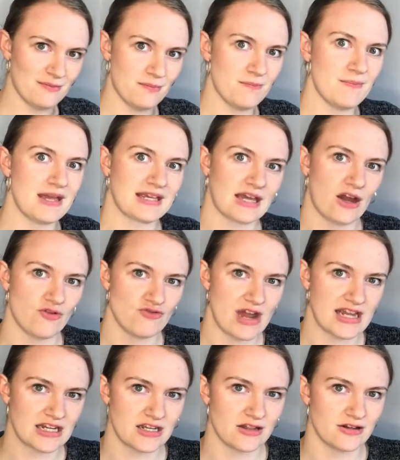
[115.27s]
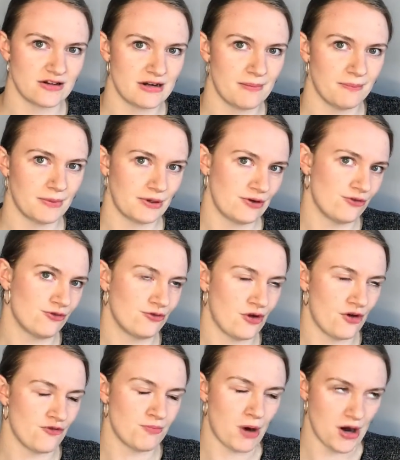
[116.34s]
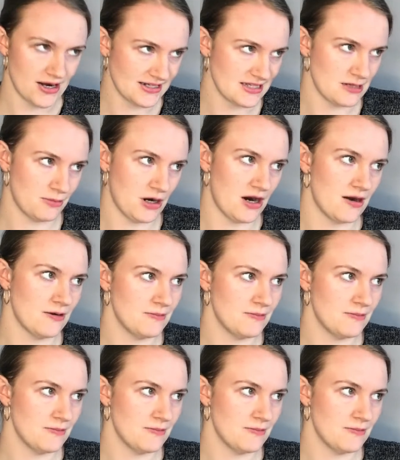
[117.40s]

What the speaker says: a regular number of bars in the part,